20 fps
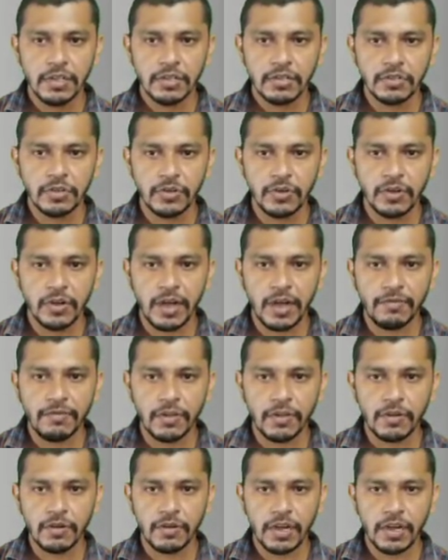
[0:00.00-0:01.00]
So
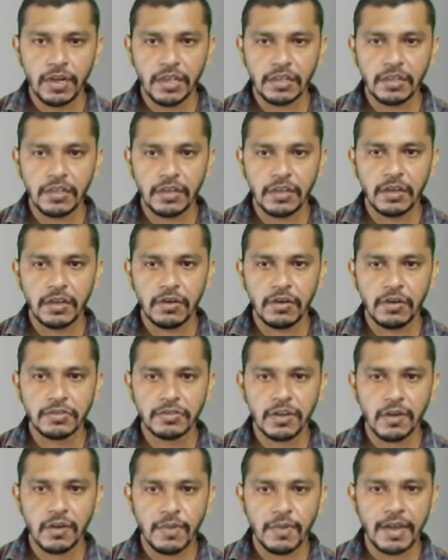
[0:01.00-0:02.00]
after rotating the
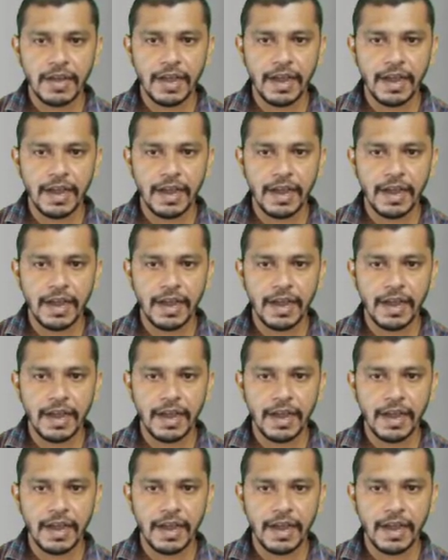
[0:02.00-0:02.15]
horizontal plane